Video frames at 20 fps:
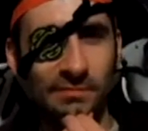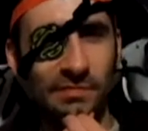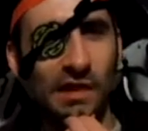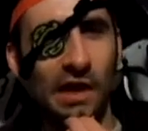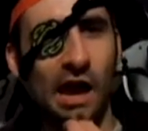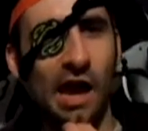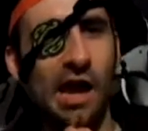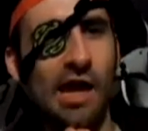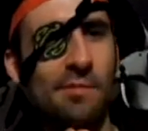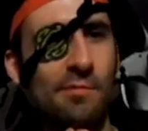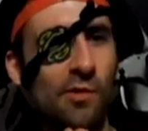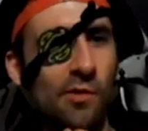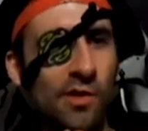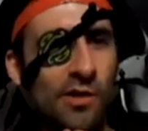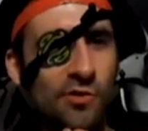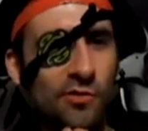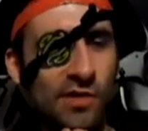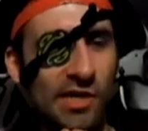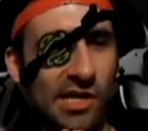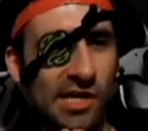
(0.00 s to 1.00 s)
I'm going
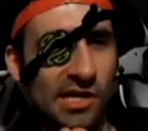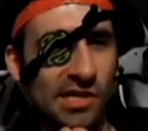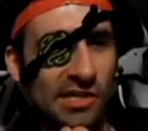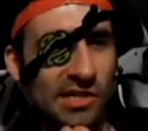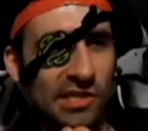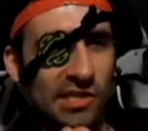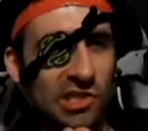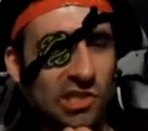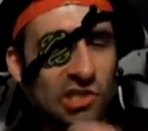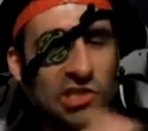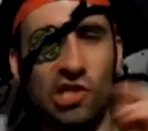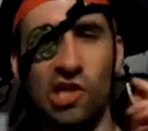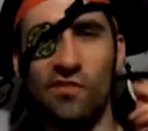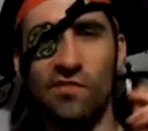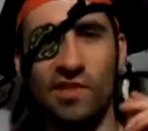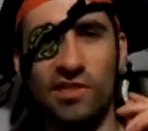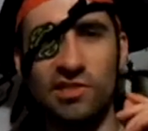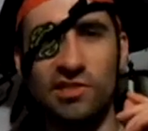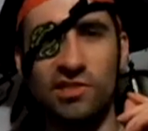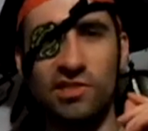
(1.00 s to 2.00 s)
to need
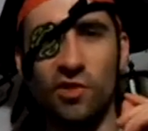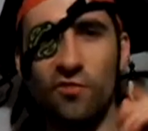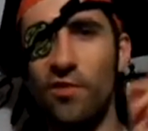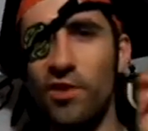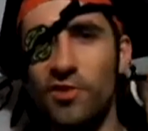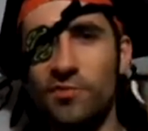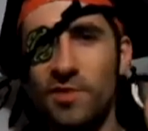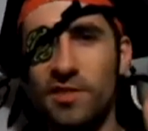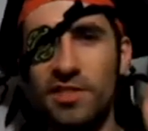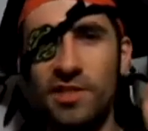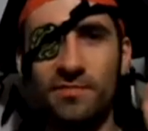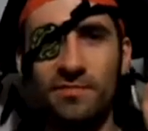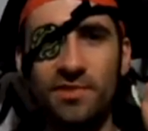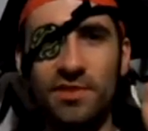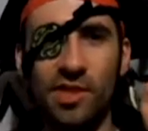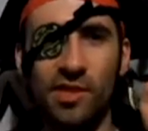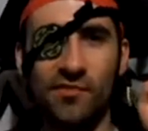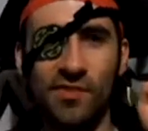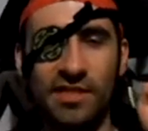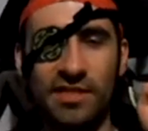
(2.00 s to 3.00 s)
servants, so fetch me some
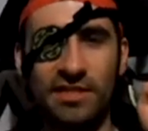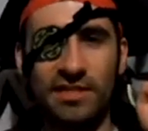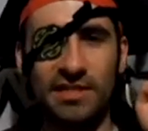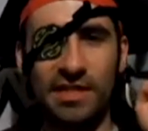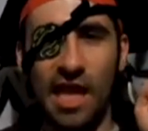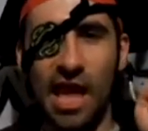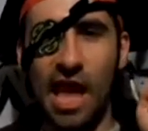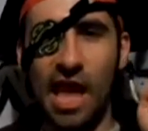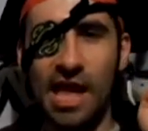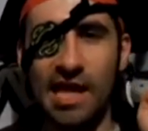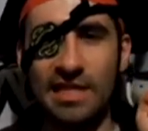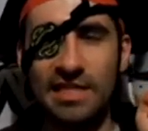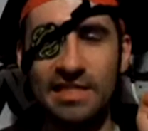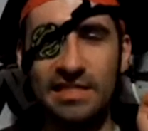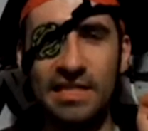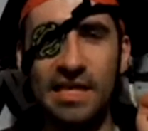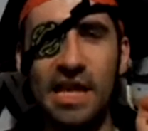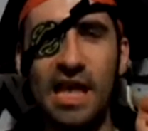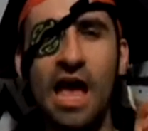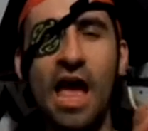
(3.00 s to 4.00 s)
servants, and
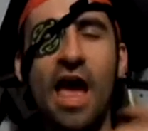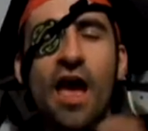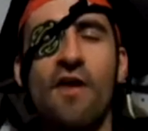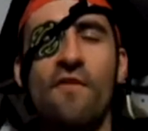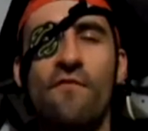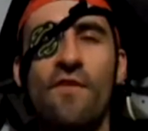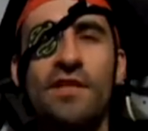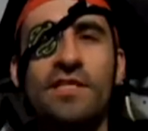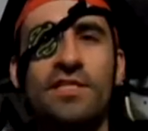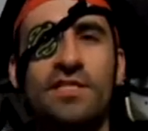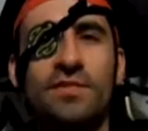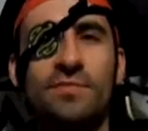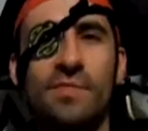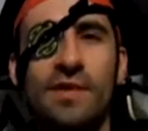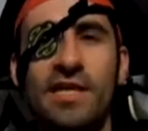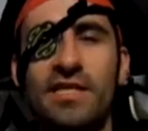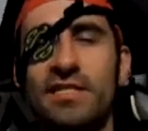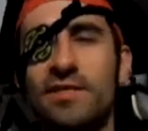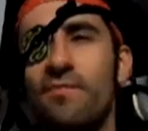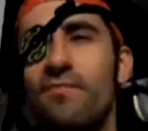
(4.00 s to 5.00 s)
fetch me
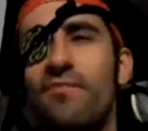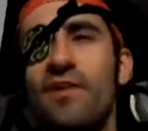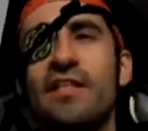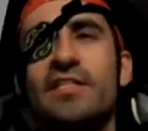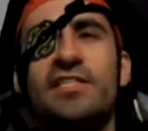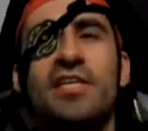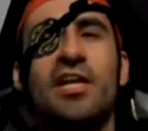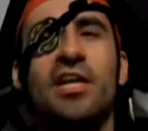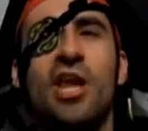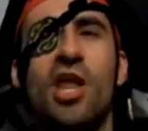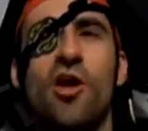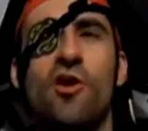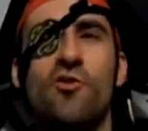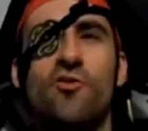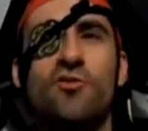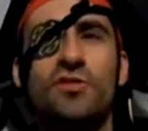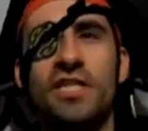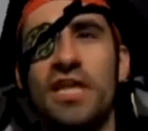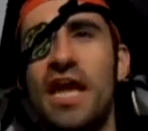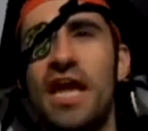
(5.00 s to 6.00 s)
some fancy
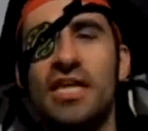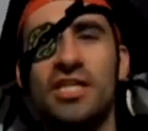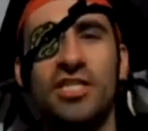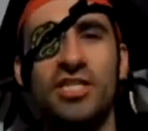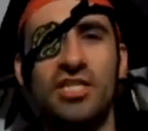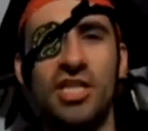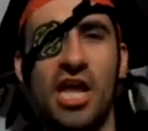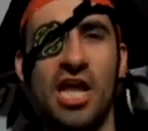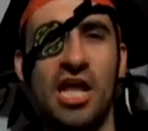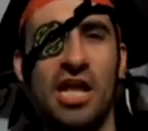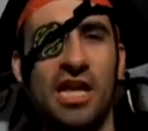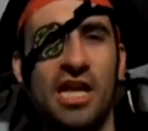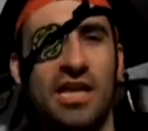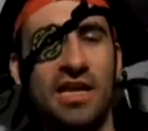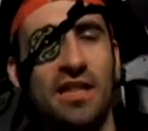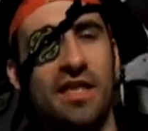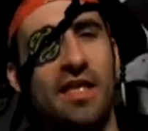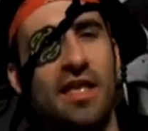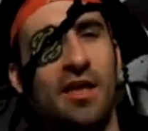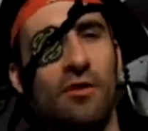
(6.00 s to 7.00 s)
clothes, and I shall
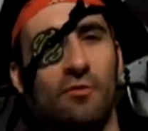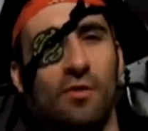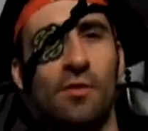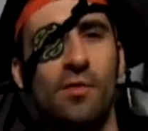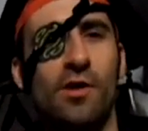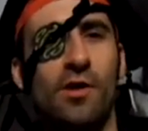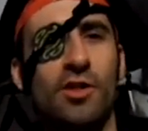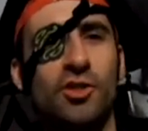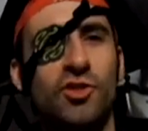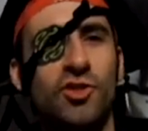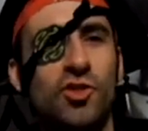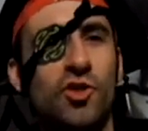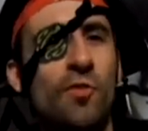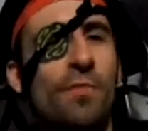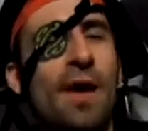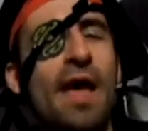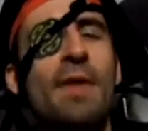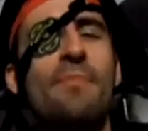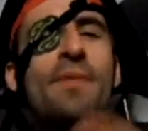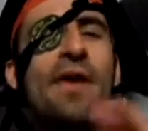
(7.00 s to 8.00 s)
reward you
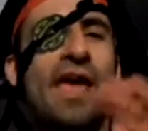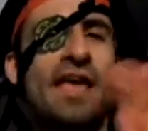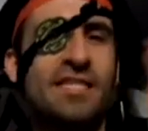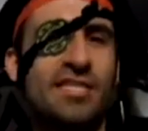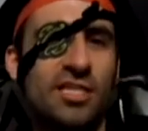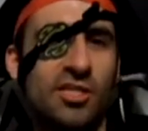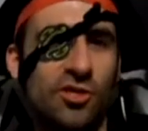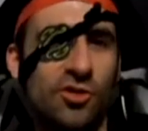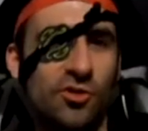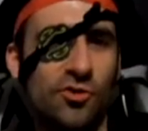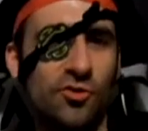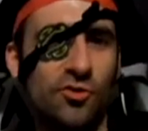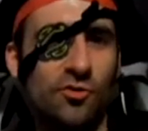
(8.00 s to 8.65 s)
by petting you.